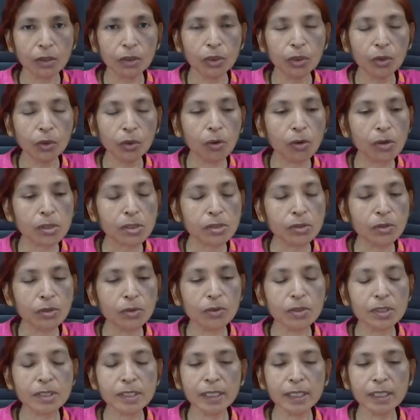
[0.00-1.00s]
those
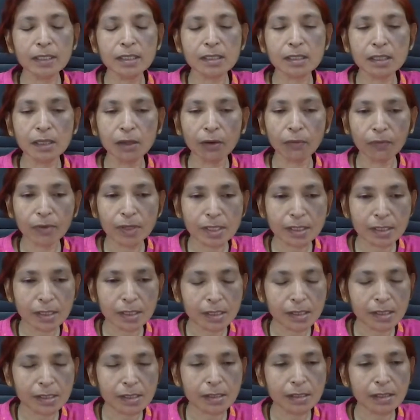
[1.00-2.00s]
goods and
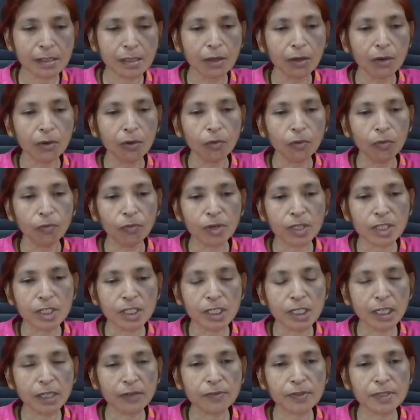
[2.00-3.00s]
services
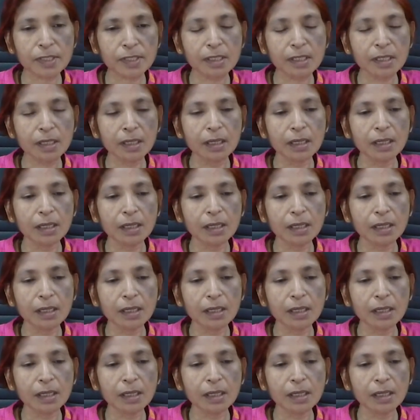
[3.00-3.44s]
which gives